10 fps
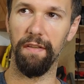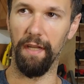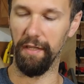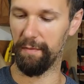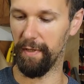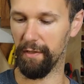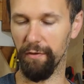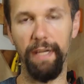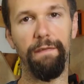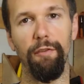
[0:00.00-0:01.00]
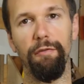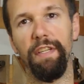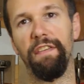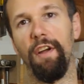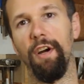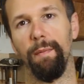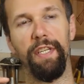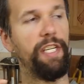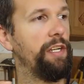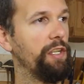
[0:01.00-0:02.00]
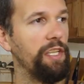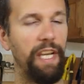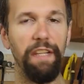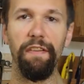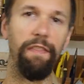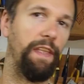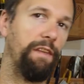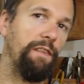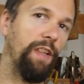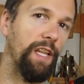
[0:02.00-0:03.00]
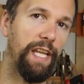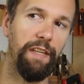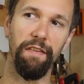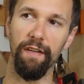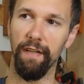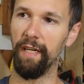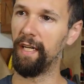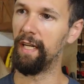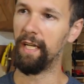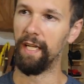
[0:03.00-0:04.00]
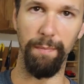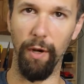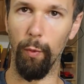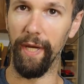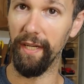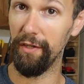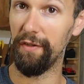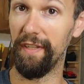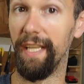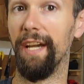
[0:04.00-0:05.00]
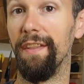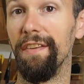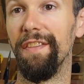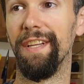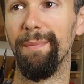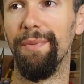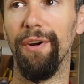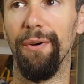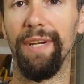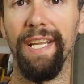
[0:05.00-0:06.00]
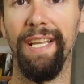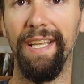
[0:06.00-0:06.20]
Uh, it's been great for resawing material nice and thin for the laser, but wait till you see how this thing broke.